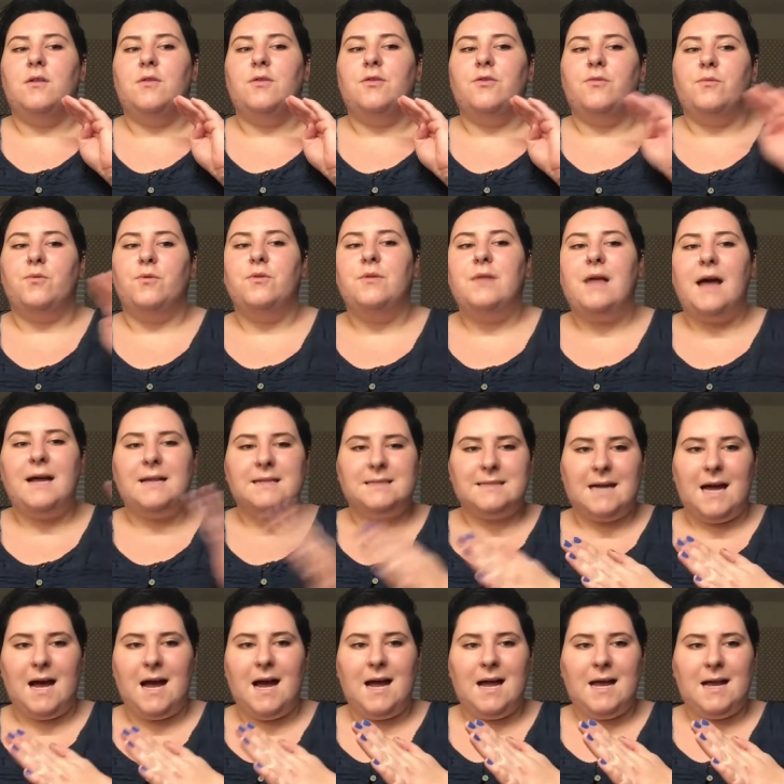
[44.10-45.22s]
through that
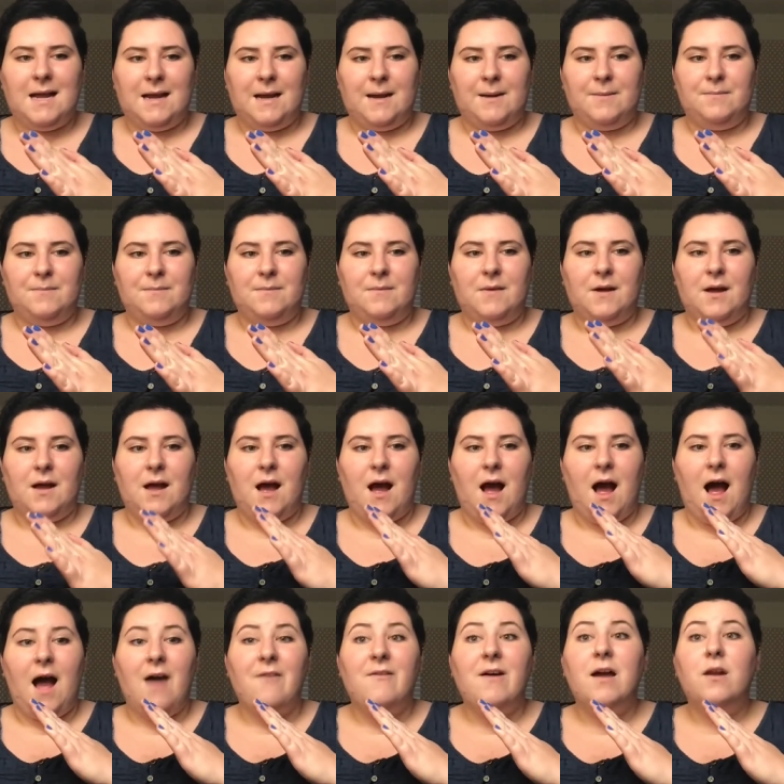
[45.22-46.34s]
time,
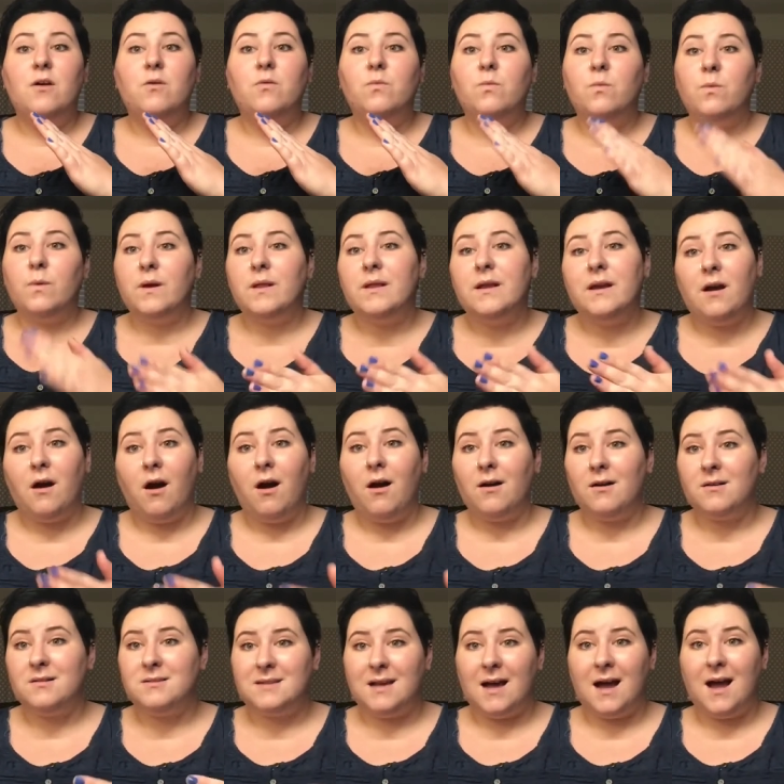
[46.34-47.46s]
I've had a really
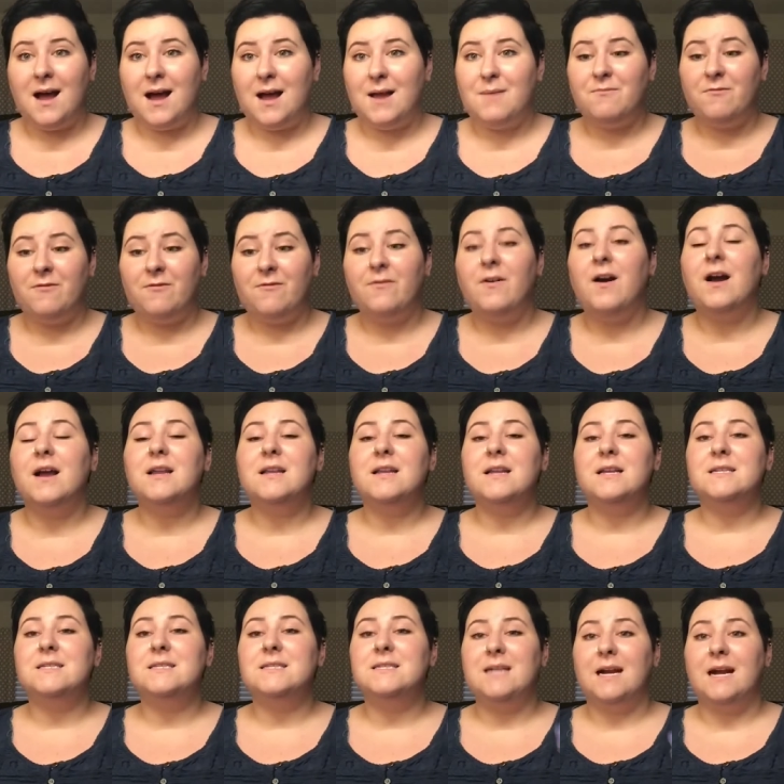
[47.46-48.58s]
hard time
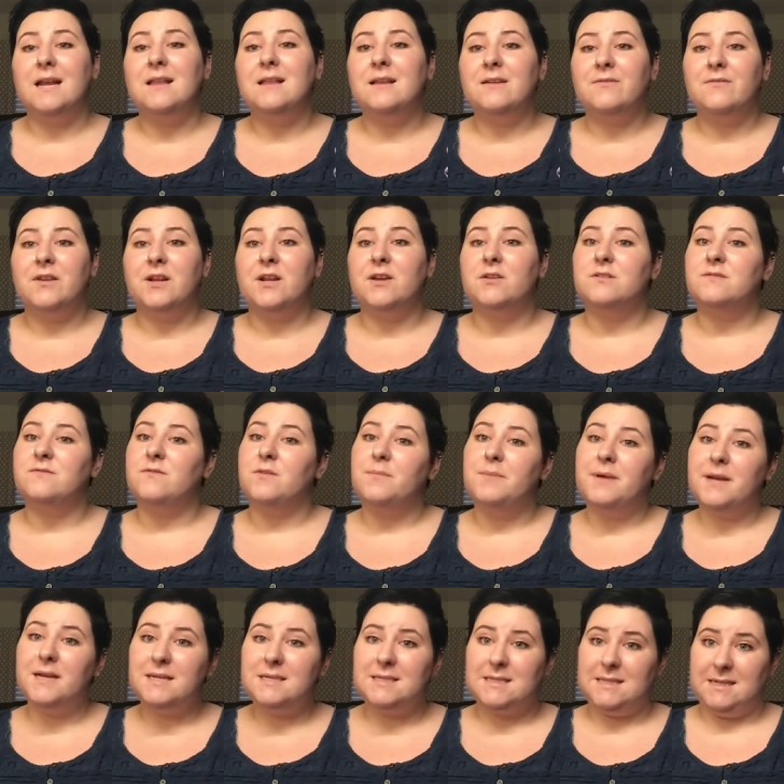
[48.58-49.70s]
finding styling videos for
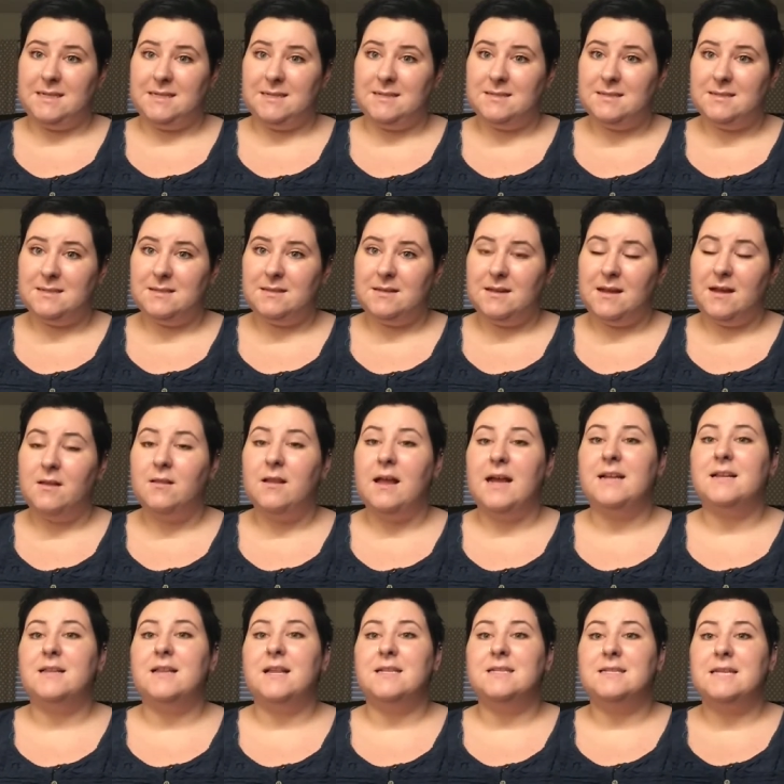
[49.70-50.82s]
pixies,
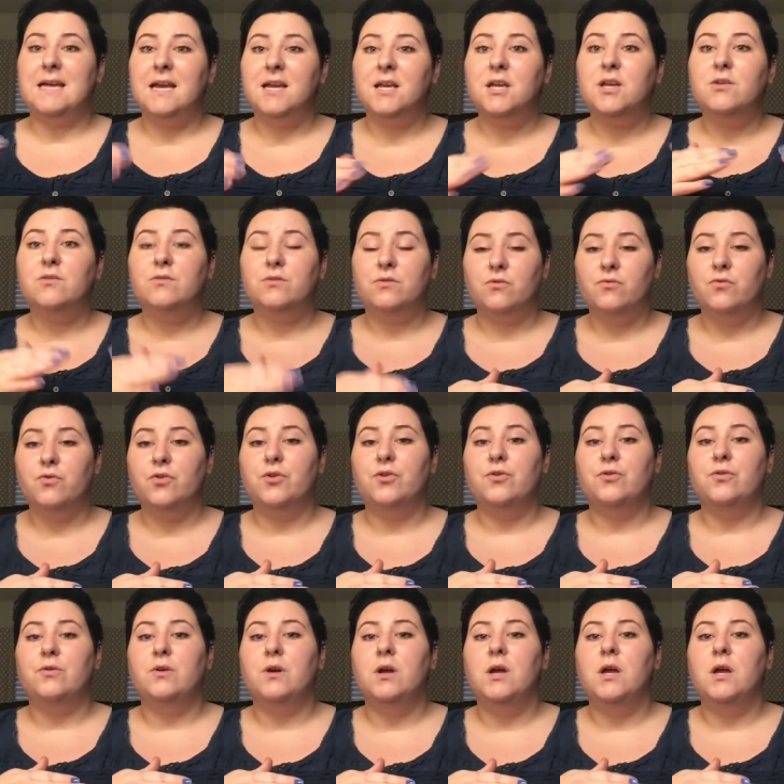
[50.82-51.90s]
like that take you through